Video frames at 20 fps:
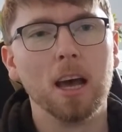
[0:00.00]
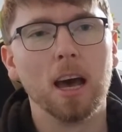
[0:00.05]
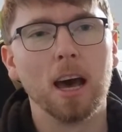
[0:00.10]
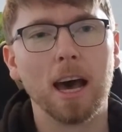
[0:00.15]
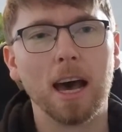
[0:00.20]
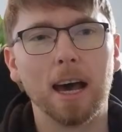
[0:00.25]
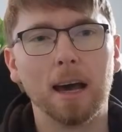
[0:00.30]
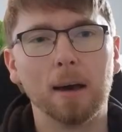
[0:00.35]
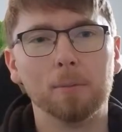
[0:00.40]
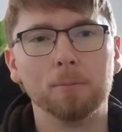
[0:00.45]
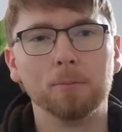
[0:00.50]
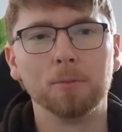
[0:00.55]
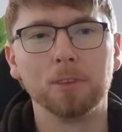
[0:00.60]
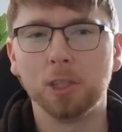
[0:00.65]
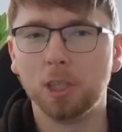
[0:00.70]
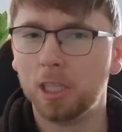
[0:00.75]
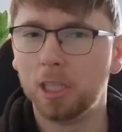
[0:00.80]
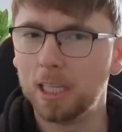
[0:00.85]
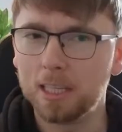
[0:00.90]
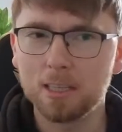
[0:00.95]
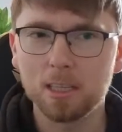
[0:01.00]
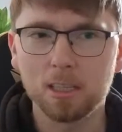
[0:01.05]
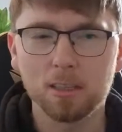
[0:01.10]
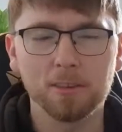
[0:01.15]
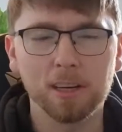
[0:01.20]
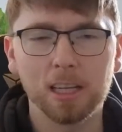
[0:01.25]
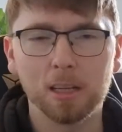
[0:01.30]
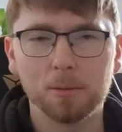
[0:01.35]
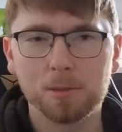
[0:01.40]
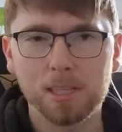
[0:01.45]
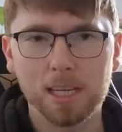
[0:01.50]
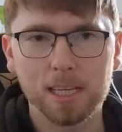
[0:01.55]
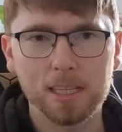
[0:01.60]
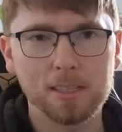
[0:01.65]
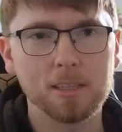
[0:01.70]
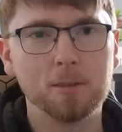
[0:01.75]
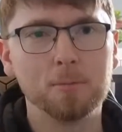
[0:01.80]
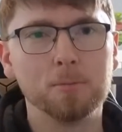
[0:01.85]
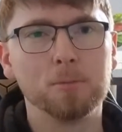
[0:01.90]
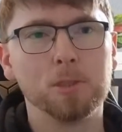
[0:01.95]
You need to develop
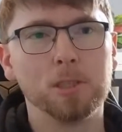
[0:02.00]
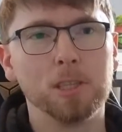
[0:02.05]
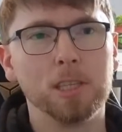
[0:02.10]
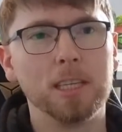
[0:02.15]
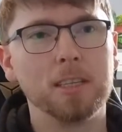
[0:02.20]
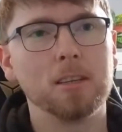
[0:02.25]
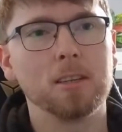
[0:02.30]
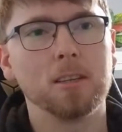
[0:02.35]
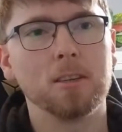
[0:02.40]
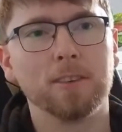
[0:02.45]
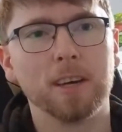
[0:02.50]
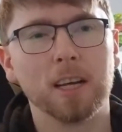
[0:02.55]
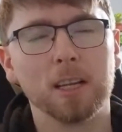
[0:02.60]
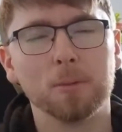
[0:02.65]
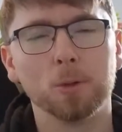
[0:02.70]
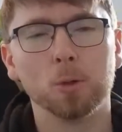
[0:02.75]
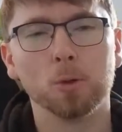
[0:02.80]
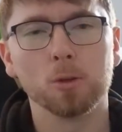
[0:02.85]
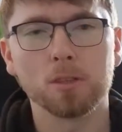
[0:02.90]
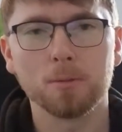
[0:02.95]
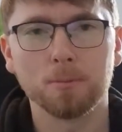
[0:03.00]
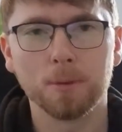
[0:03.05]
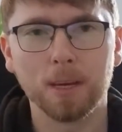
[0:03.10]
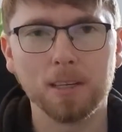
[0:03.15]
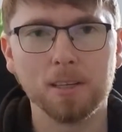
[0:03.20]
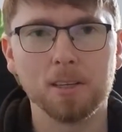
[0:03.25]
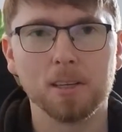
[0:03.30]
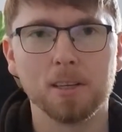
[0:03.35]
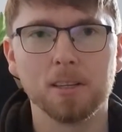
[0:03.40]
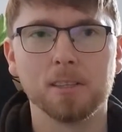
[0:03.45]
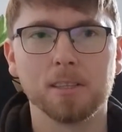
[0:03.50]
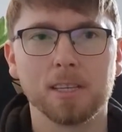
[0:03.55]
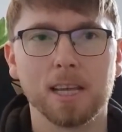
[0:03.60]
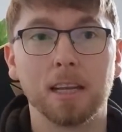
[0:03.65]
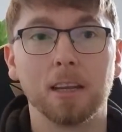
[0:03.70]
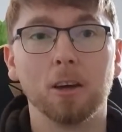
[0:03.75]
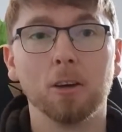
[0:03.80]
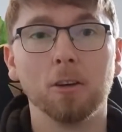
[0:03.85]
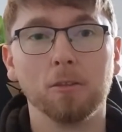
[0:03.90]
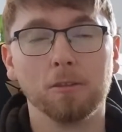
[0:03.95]
systems, you need to develop automations,
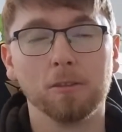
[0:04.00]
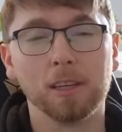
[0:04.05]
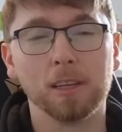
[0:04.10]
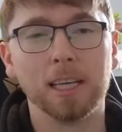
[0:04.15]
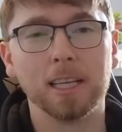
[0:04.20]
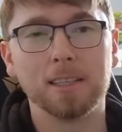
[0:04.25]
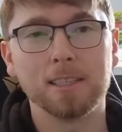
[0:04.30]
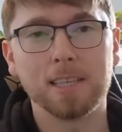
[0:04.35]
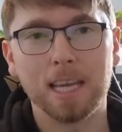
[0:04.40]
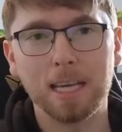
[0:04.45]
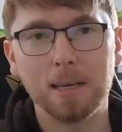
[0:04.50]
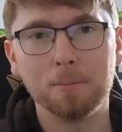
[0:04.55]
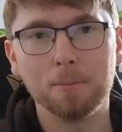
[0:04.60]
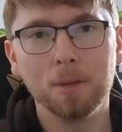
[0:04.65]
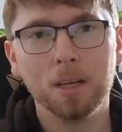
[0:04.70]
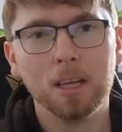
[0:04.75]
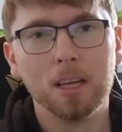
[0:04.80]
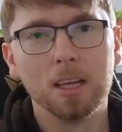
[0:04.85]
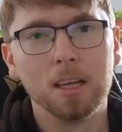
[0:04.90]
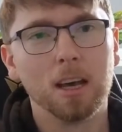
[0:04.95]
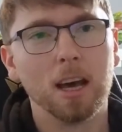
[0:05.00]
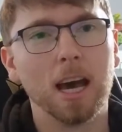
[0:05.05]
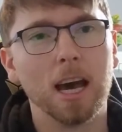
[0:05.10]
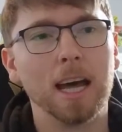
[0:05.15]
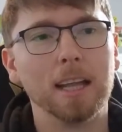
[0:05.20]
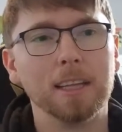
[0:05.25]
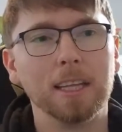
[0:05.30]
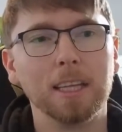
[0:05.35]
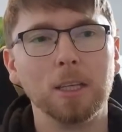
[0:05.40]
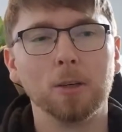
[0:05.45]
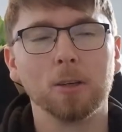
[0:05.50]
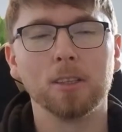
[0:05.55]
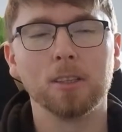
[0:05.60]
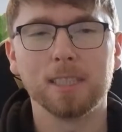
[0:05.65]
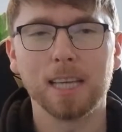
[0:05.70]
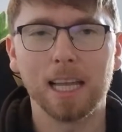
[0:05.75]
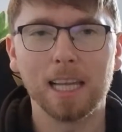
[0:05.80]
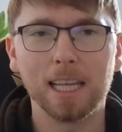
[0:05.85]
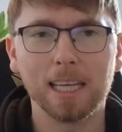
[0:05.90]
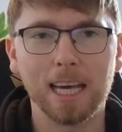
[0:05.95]
and hopefully a team that you can
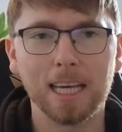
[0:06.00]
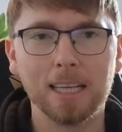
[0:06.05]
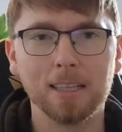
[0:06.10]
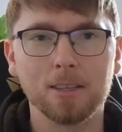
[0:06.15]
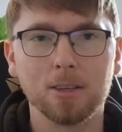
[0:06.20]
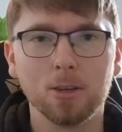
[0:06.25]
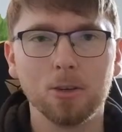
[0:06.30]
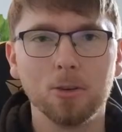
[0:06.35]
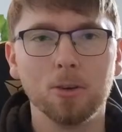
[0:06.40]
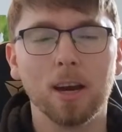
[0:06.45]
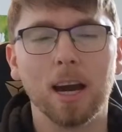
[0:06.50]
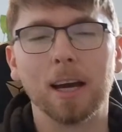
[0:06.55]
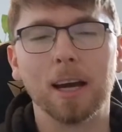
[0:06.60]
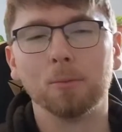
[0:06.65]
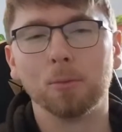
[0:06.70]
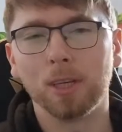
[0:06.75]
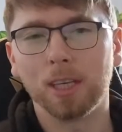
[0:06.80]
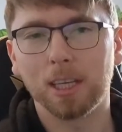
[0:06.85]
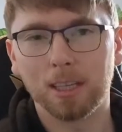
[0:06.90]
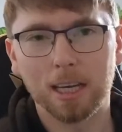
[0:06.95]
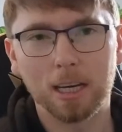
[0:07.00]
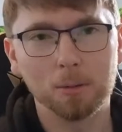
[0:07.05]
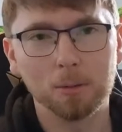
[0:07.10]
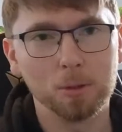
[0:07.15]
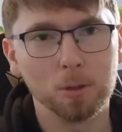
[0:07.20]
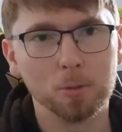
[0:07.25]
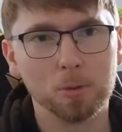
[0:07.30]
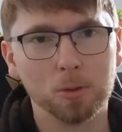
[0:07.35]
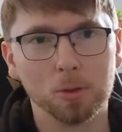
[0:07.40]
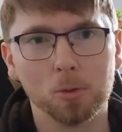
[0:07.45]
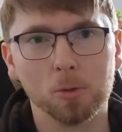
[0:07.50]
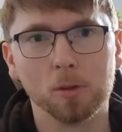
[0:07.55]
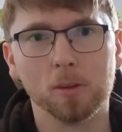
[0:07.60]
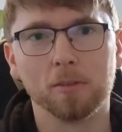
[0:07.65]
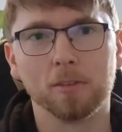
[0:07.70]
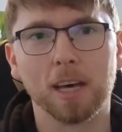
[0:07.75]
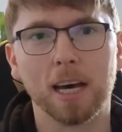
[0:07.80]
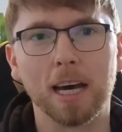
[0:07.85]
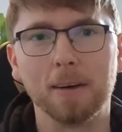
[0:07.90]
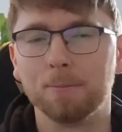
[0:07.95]
delegate to, and we can help you with all
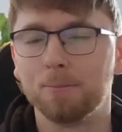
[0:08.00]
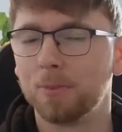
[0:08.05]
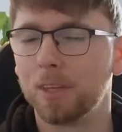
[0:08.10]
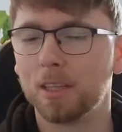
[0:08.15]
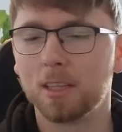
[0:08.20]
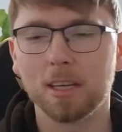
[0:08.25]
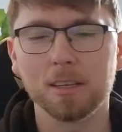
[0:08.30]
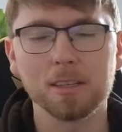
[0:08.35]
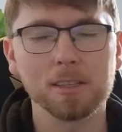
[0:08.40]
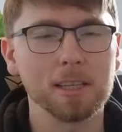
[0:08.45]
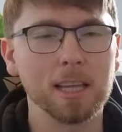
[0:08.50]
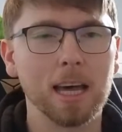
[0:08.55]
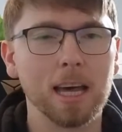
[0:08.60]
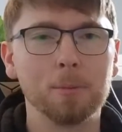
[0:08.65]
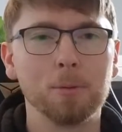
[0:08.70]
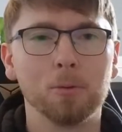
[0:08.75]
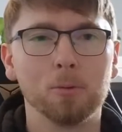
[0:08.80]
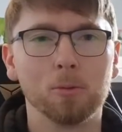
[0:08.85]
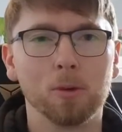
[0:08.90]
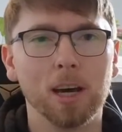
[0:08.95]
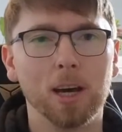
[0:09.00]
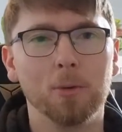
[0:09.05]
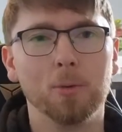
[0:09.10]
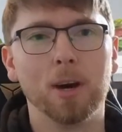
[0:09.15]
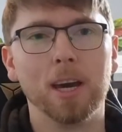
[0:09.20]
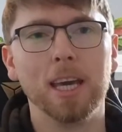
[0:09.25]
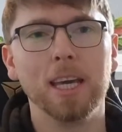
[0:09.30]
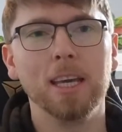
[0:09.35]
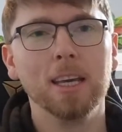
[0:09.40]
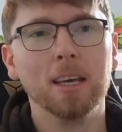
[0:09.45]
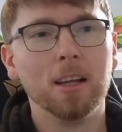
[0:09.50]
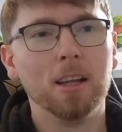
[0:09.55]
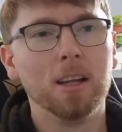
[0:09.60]
of that. It doesn't happen right away.